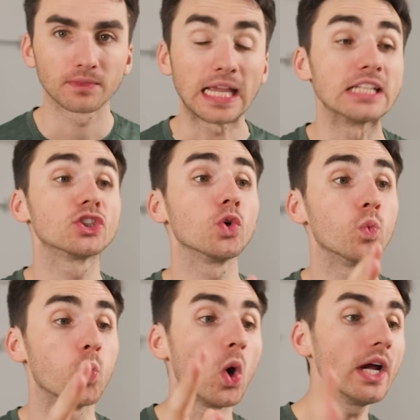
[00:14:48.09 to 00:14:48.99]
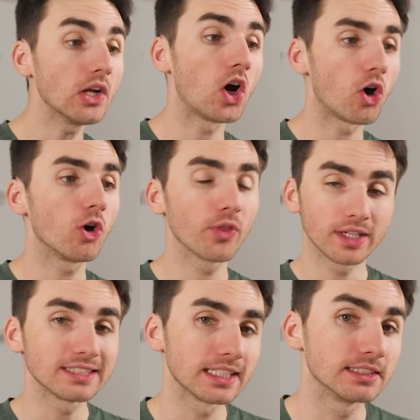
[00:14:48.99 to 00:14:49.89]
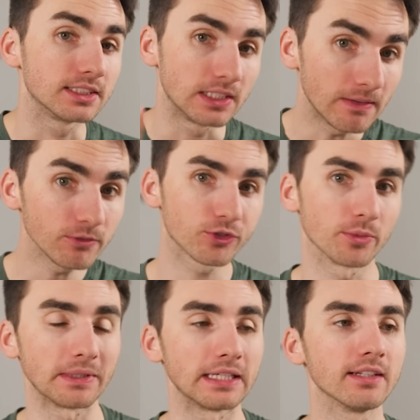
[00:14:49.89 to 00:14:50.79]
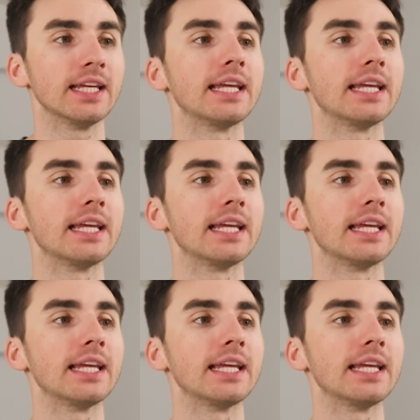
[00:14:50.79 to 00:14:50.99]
And so what all this has done for me